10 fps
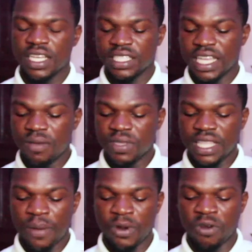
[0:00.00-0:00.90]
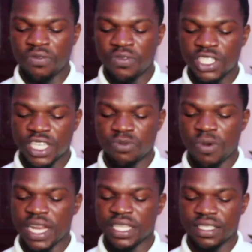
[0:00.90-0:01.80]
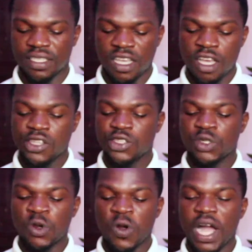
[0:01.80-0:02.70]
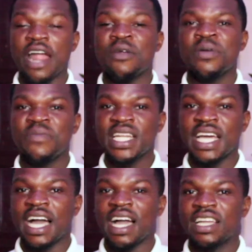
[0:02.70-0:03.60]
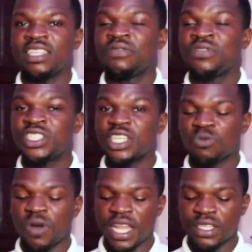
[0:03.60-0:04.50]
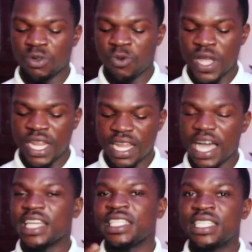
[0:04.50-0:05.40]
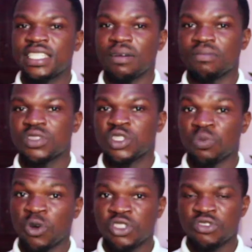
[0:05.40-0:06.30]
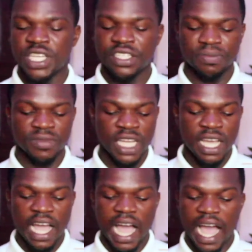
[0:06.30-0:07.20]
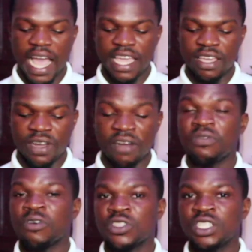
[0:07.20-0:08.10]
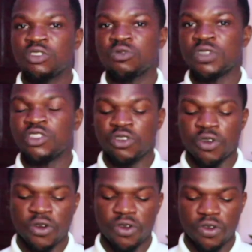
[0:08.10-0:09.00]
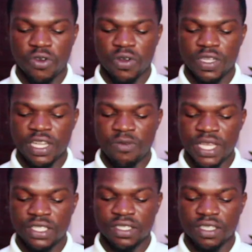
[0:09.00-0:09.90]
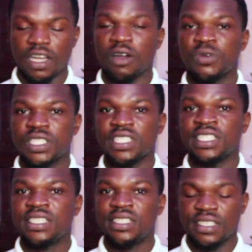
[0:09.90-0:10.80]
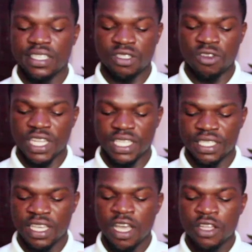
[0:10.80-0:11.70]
Then let me tap on features wallet. So I remember that in the features wallet, when I did some small trade, I have forgotten to withdraw the rest, which is this $6.